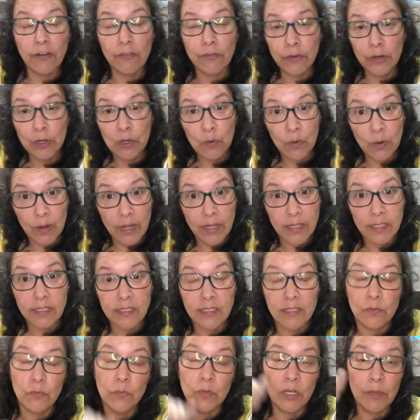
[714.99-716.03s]
requests,
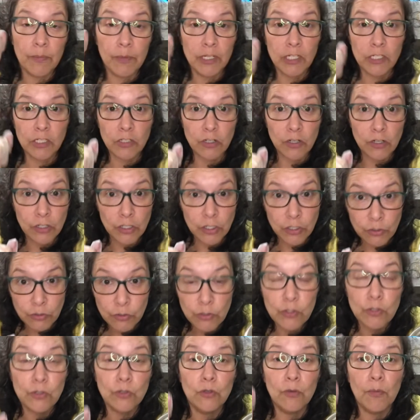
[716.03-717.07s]
and when I'm gonna start a
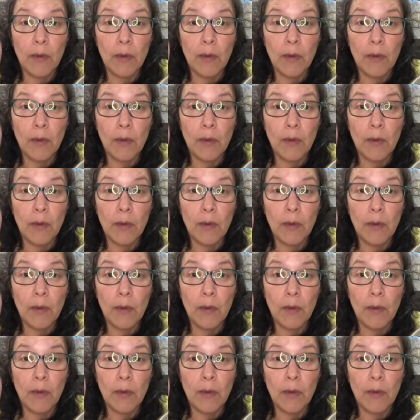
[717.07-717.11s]
YouTube,